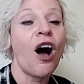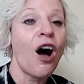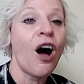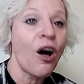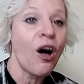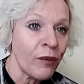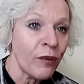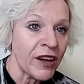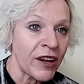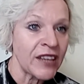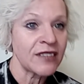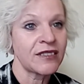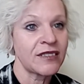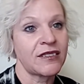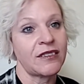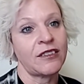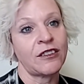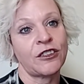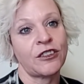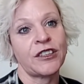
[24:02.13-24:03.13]
Always
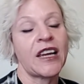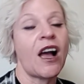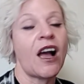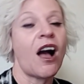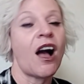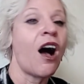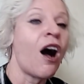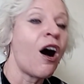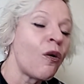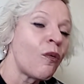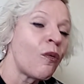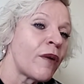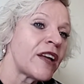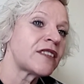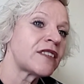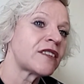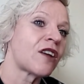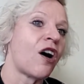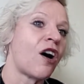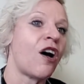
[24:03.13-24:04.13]
learning.
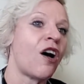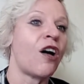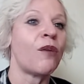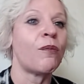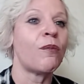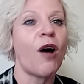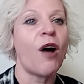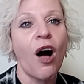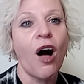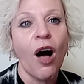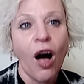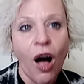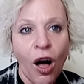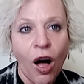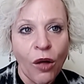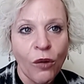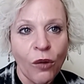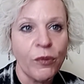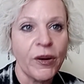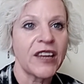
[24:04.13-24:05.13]
Always calm.
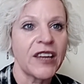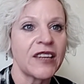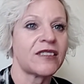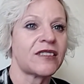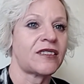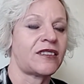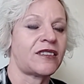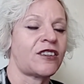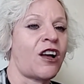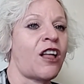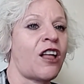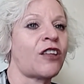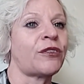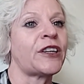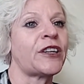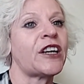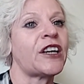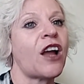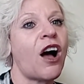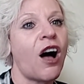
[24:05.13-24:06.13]
Always
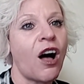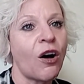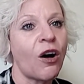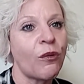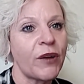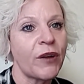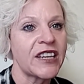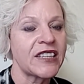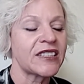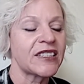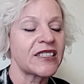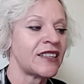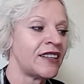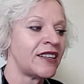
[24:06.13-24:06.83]
tolerant. Always.